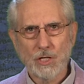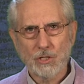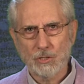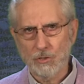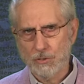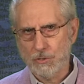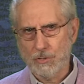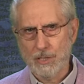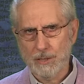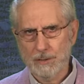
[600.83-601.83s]

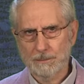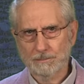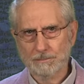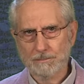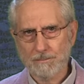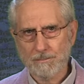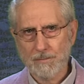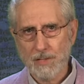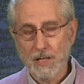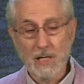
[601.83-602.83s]
Ukraine.
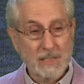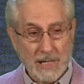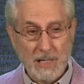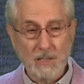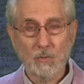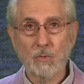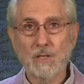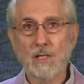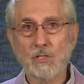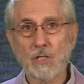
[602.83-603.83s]
And now,
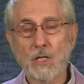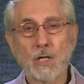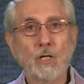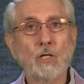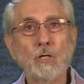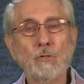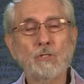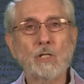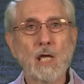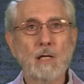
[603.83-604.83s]
with this
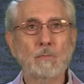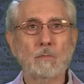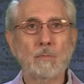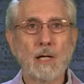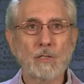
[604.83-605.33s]
huge gamble by